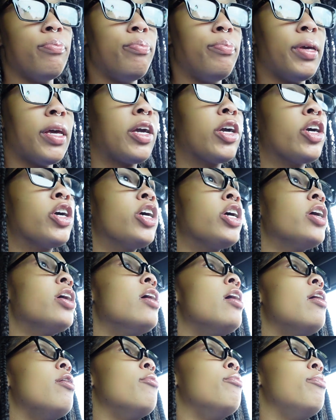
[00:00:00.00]
bigger,
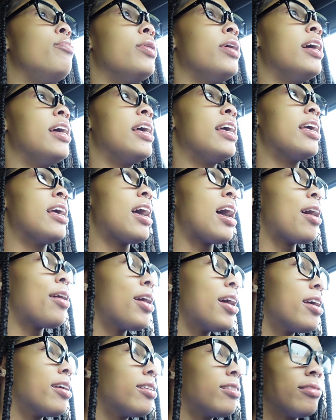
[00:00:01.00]
but
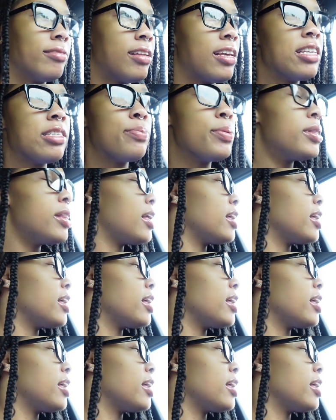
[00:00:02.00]
I it's been